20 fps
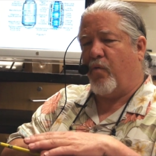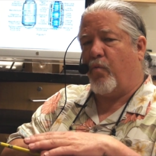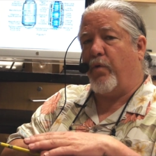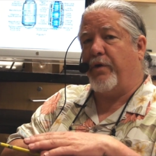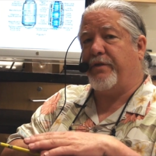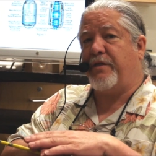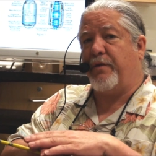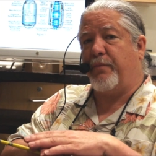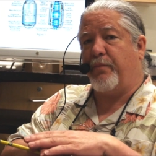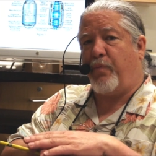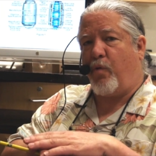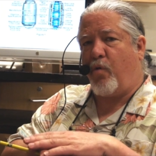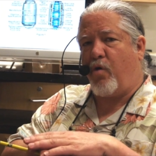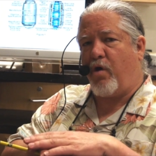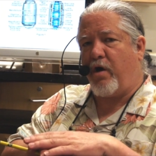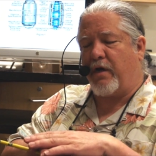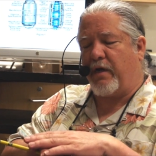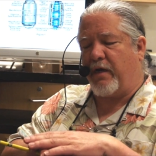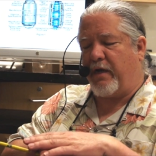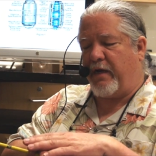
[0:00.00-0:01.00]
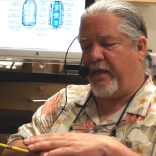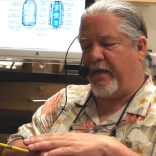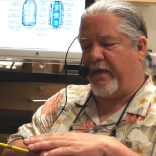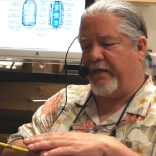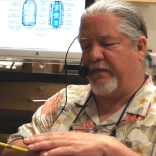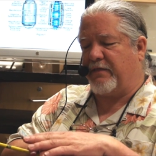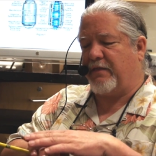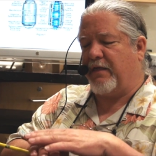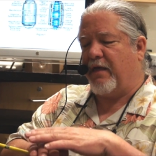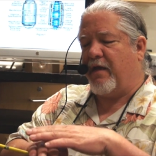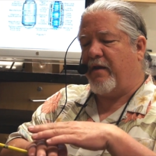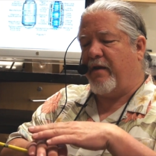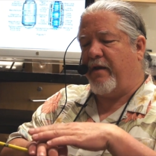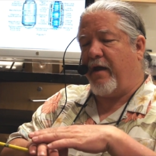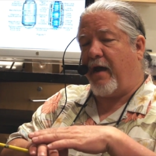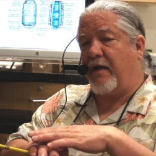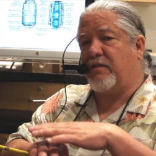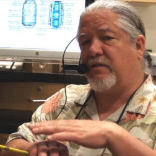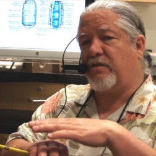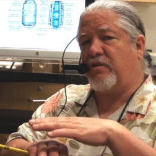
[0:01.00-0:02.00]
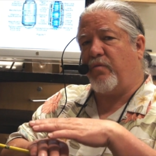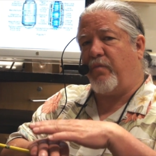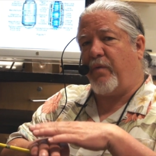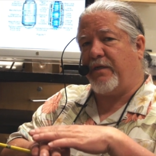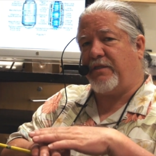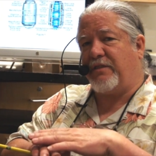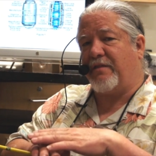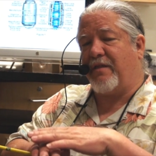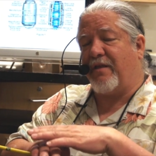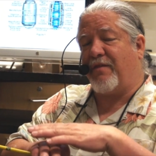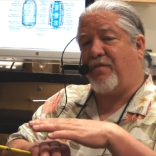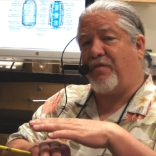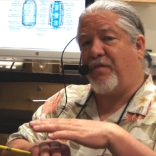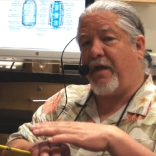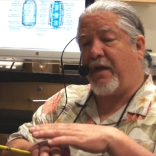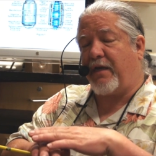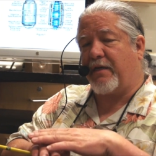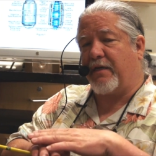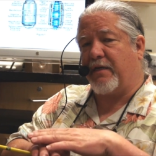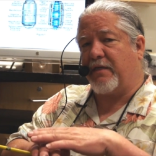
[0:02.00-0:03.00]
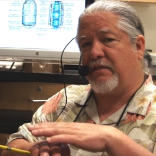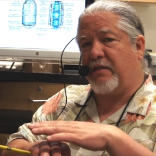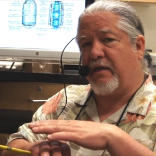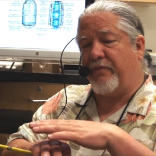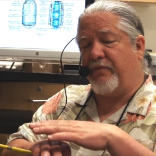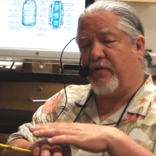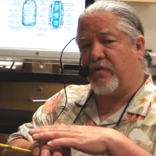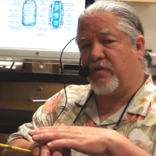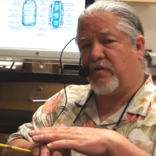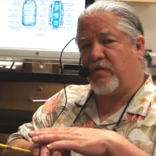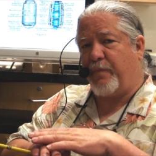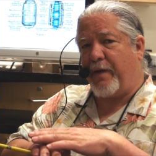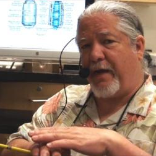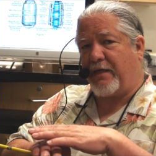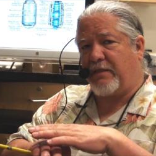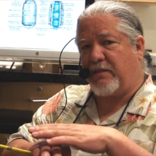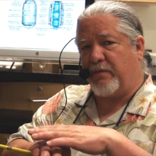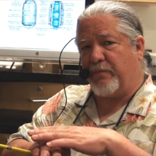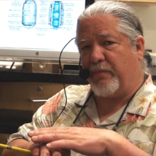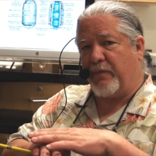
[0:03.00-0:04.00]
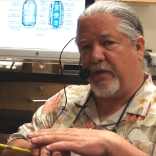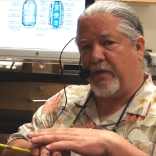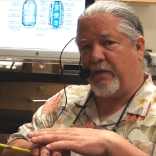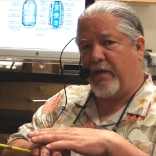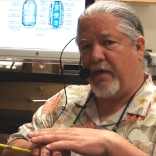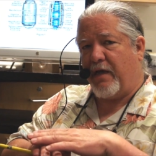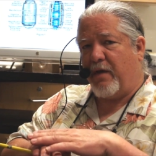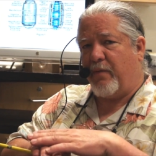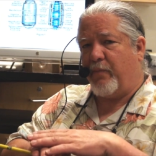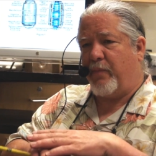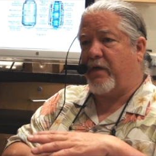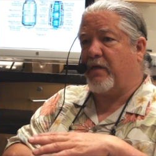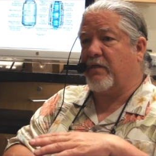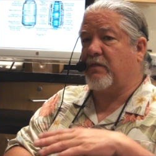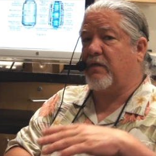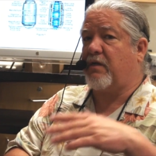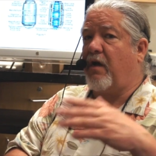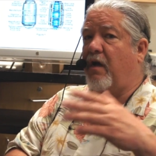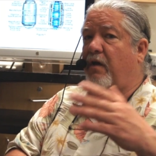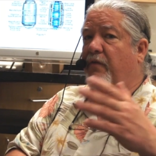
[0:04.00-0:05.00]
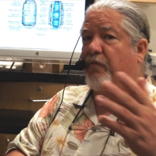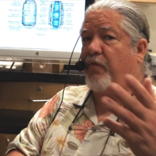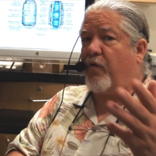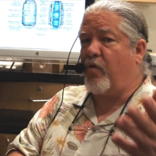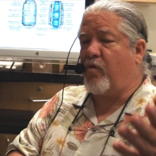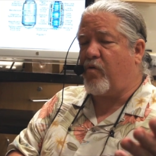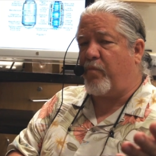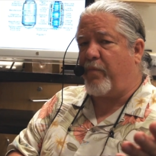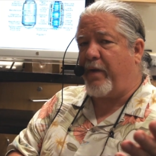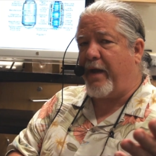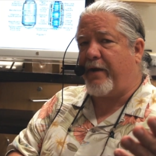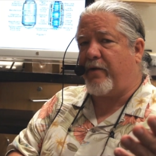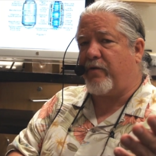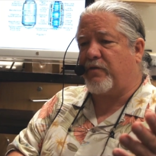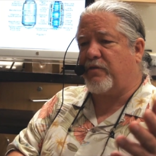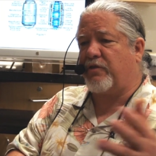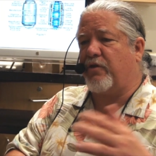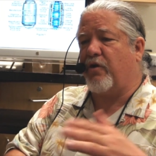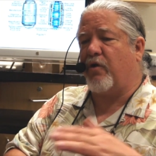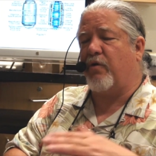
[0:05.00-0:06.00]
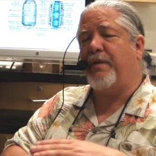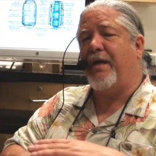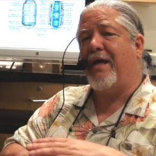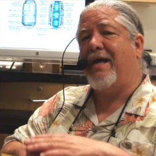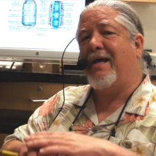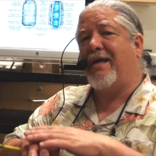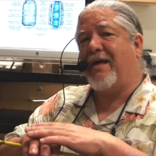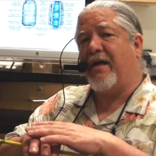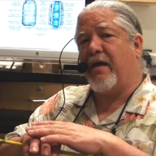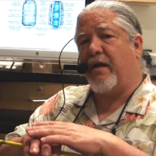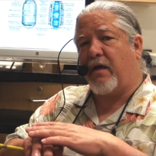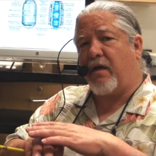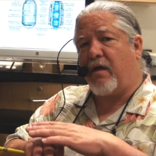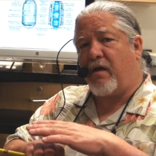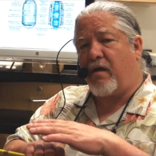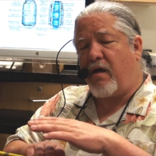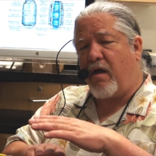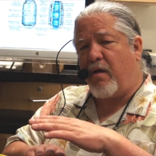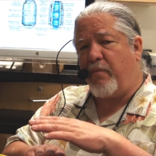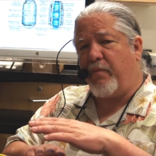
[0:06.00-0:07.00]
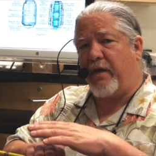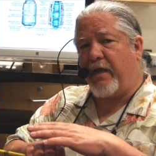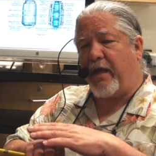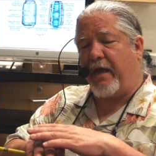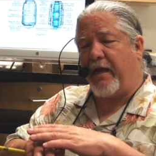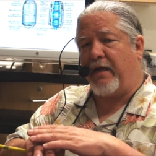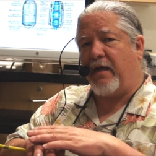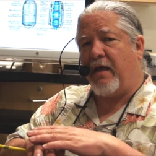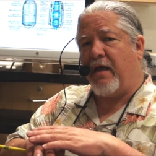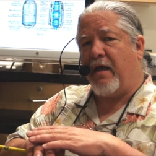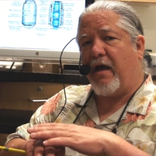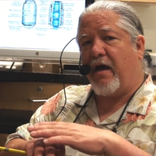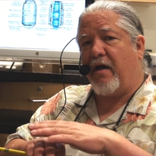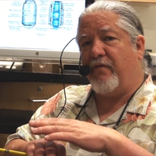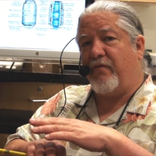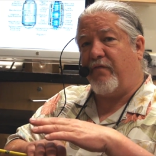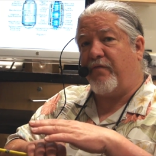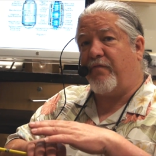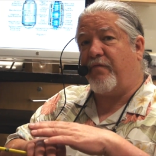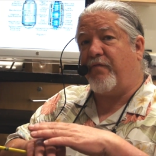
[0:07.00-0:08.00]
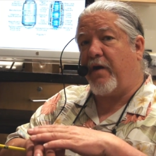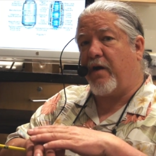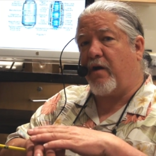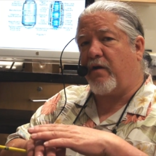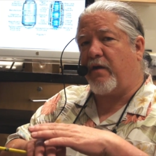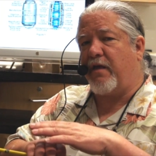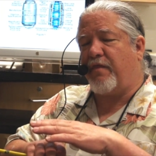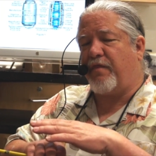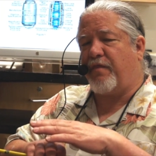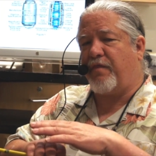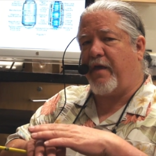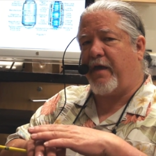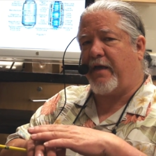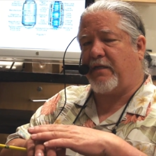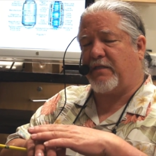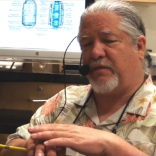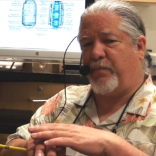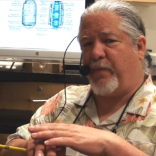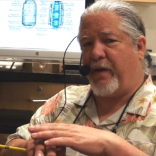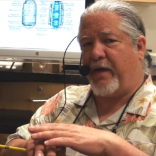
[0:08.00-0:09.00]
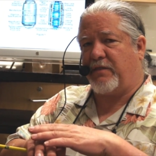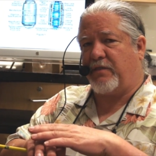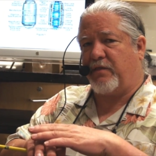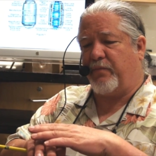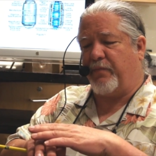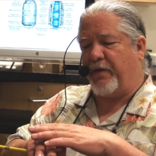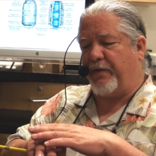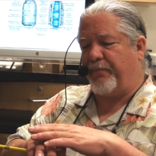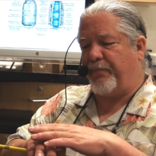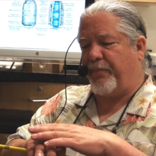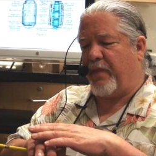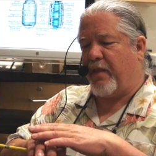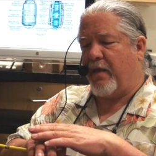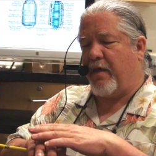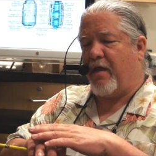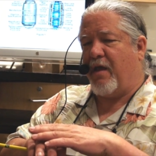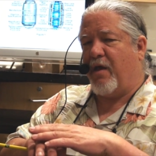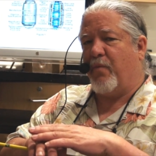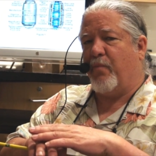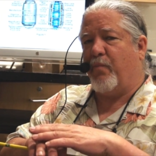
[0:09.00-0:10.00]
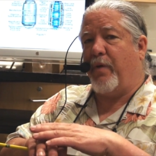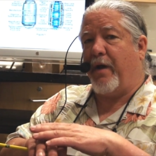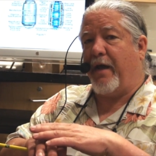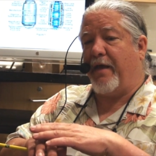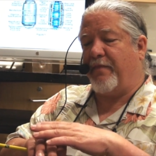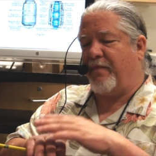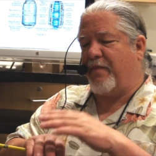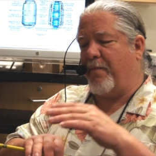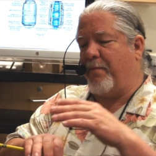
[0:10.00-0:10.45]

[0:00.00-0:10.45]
What's important is not so much the thickness of your specimen, because a confocal microscope can accommodate a fairly thick specimen but